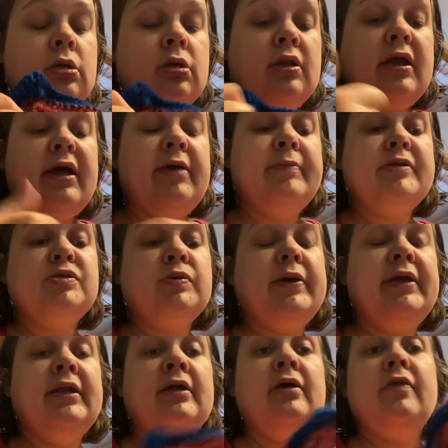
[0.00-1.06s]
Not in
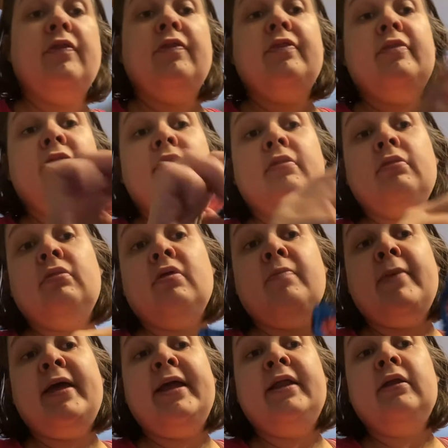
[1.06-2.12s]
between. The
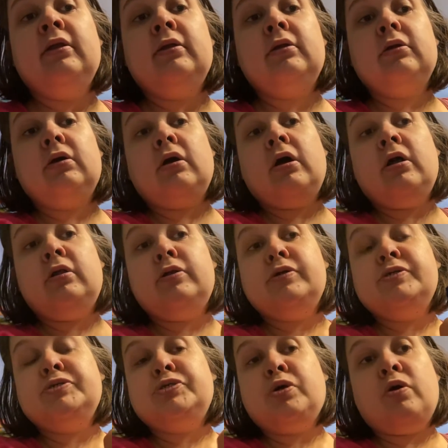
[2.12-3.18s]
main
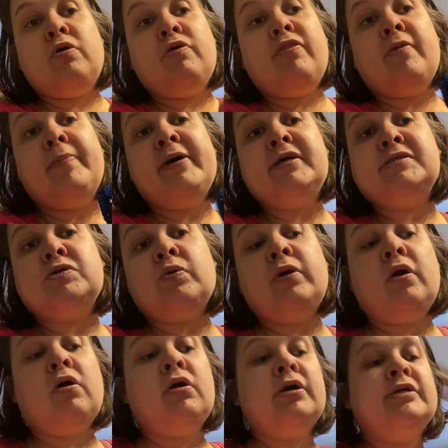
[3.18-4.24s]
colors are the puzzle
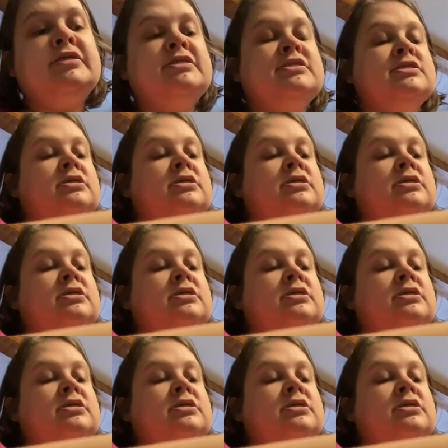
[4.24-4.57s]
yarns.